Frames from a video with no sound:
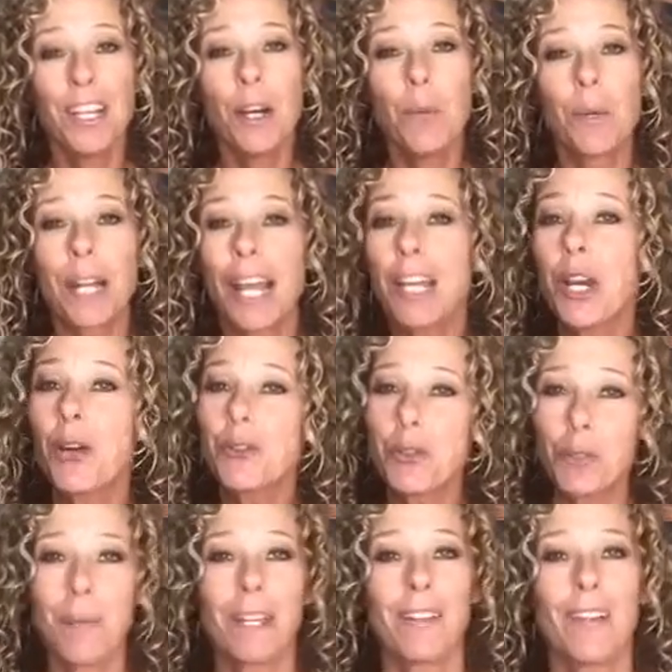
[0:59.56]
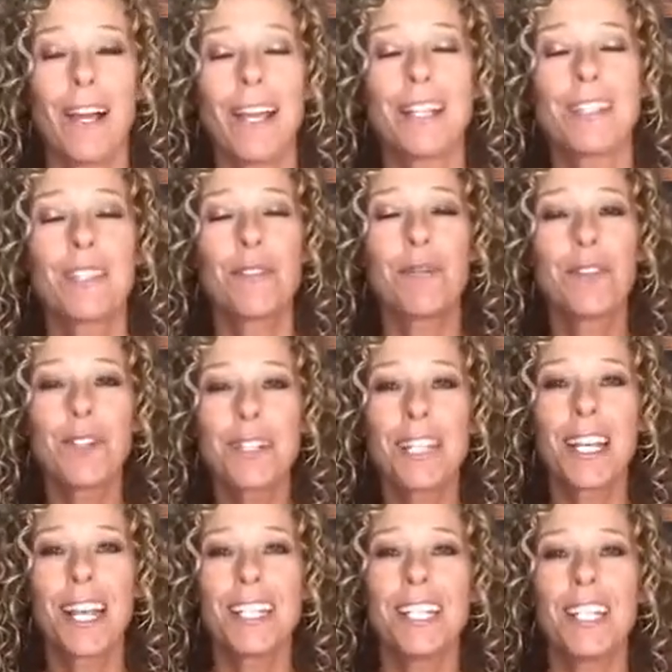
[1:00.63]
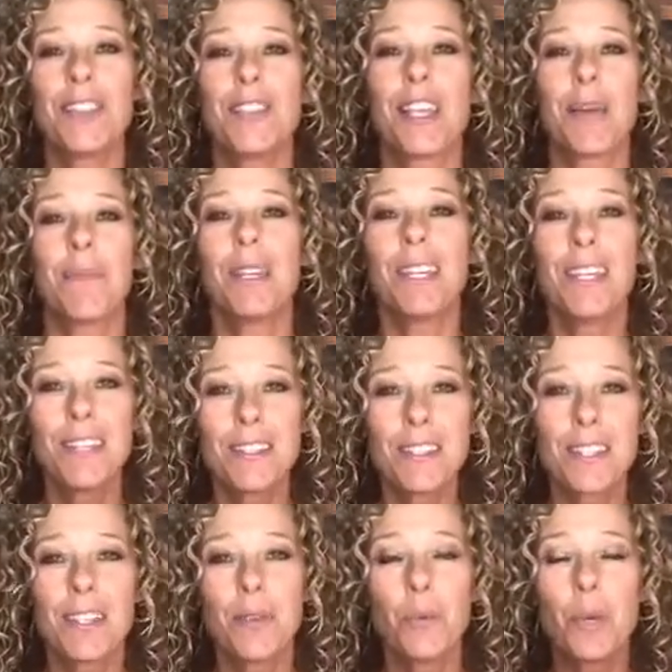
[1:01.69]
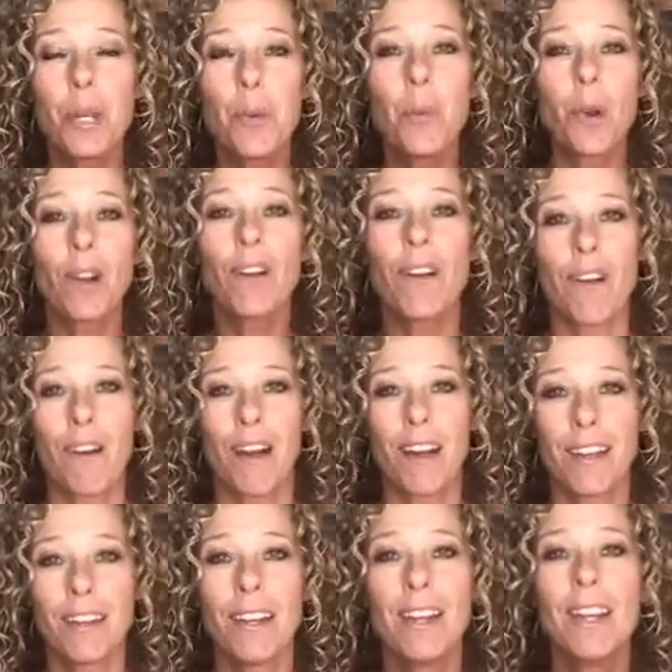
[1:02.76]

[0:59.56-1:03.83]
When I coach with my clients, the first thing I teach them is we work on